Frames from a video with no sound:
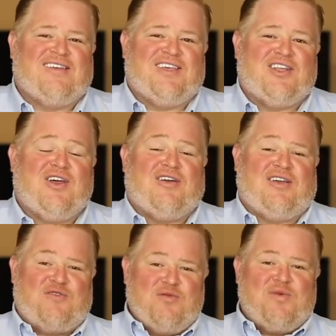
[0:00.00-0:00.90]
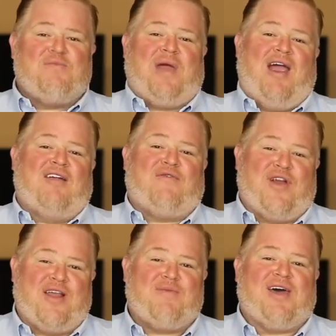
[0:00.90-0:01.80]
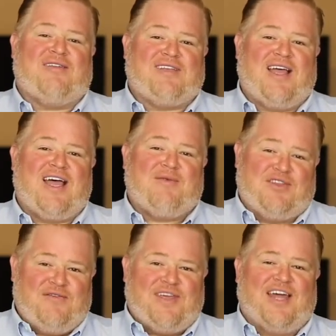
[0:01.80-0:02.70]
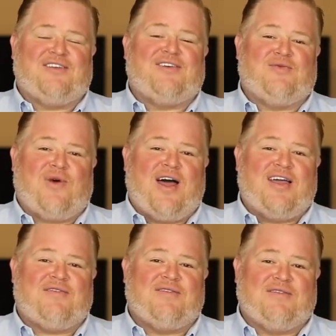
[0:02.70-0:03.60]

You know, if you've been married for any amount of time and you've got a good wife,